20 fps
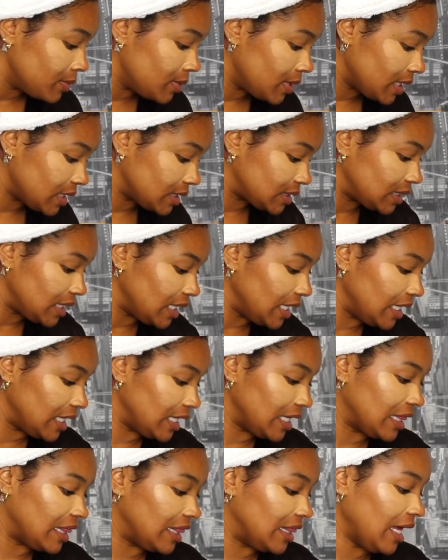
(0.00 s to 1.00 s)
I tell
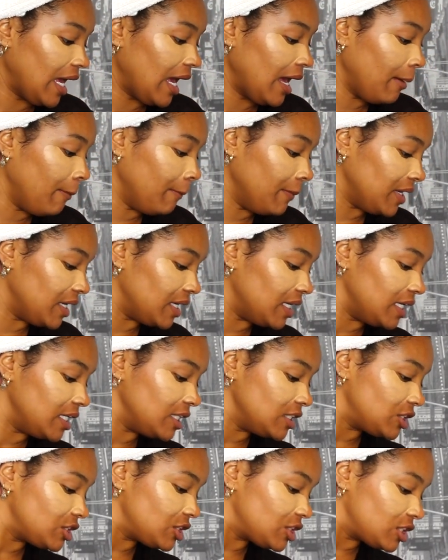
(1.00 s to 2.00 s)
you that
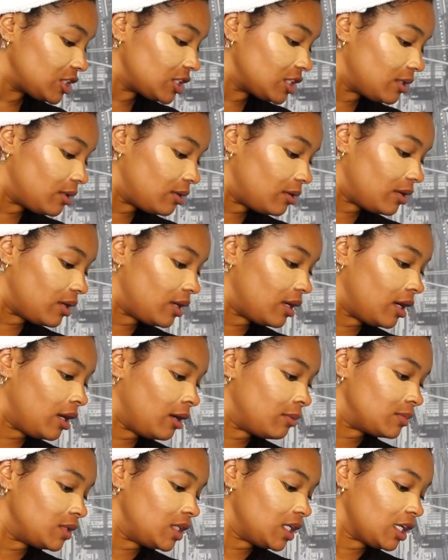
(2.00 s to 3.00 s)
much.
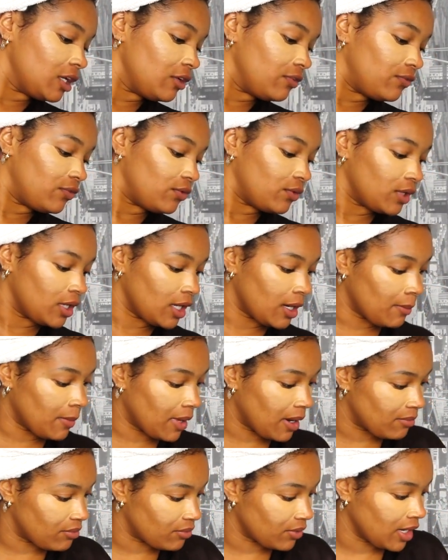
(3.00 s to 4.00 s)
I'm looking for
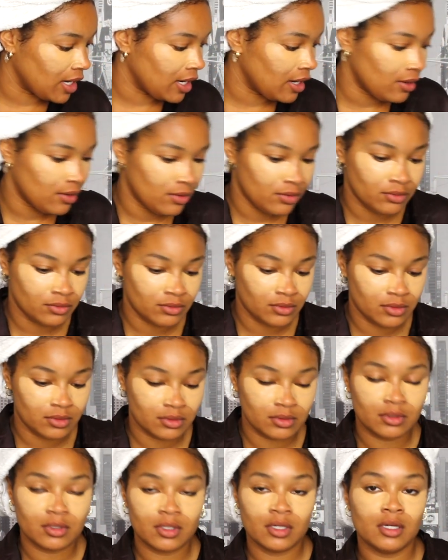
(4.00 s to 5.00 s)
my brown
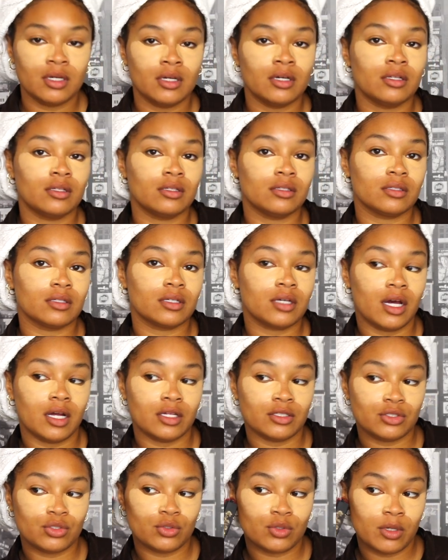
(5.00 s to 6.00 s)

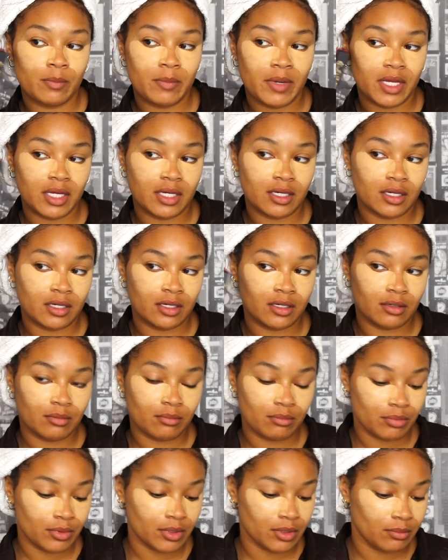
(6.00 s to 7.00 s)
contour makeup,
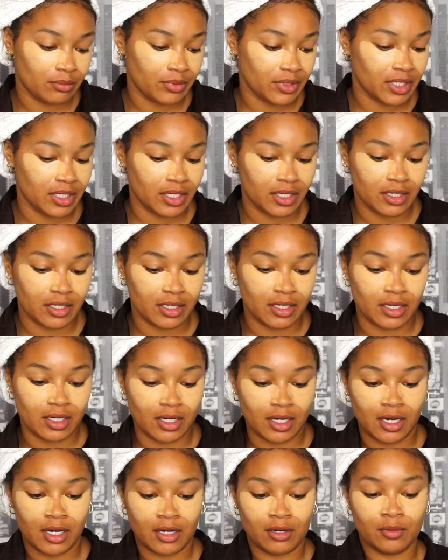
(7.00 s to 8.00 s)
but
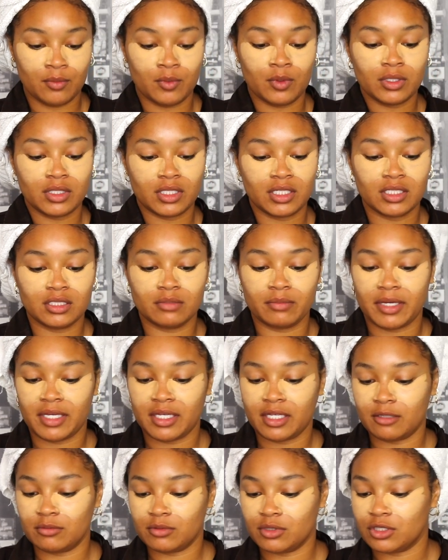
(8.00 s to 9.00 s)
I don't want this
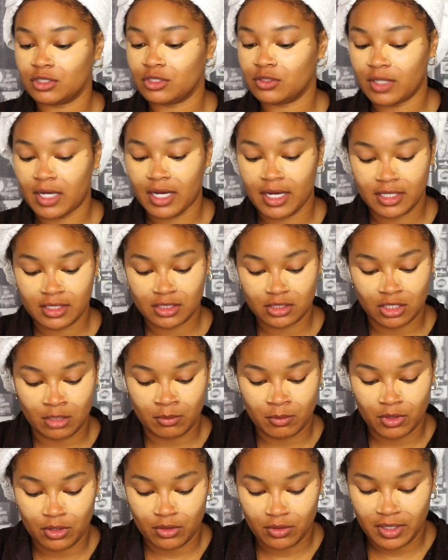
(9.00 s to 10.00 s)
makeup to dry, so I'm
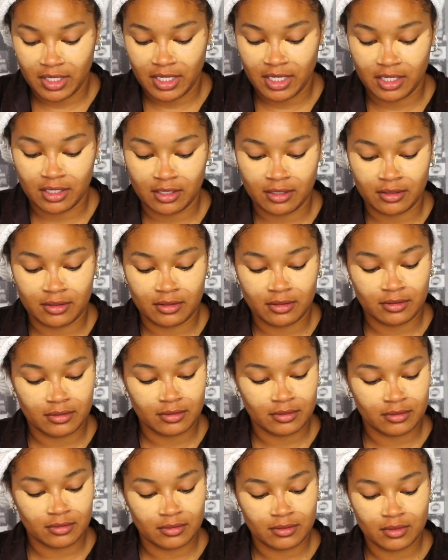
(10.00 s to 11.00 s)
gonna go ahead
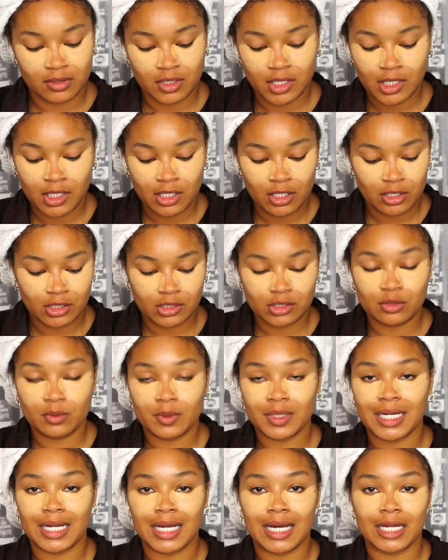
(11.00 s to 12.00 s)
and do
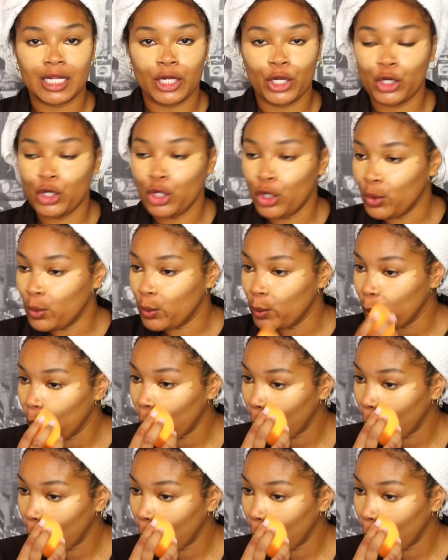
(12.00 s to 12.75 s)
what I gotta do.